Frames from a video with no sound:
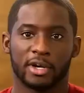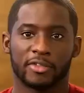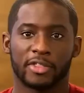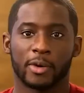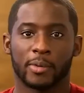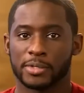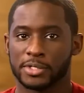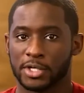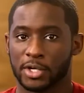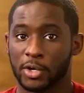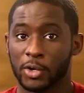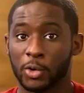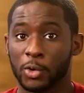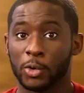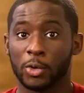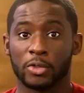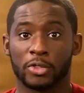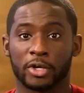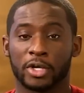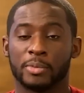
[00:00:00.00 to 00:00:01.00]
If there was a
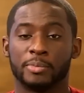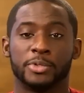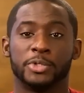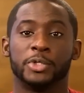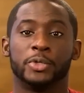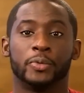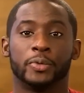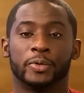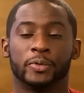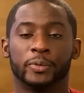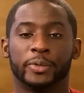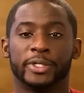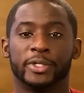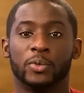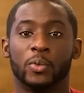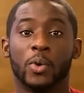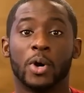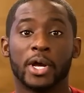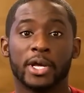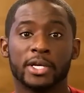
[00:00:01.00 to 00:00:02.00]
hole, the computer would
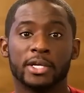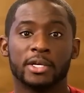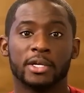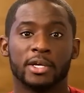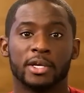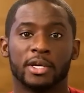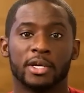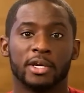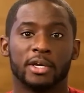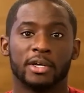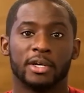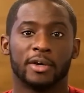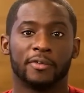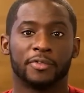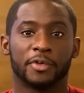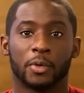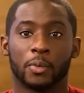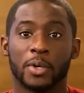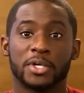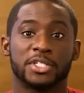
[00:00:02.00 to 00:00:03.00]
read one.
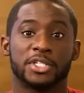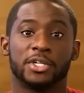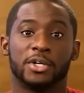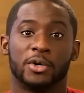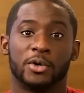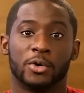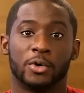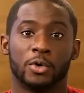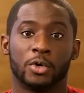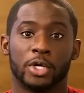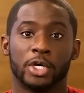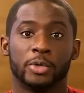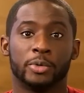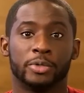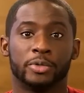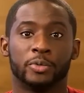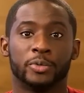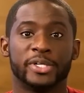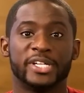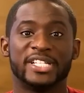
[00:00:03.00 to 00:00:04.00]
If there wasn't a hole, it
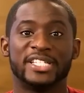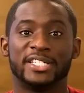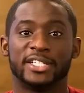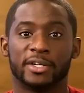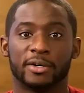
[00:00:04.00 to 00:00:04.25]
would read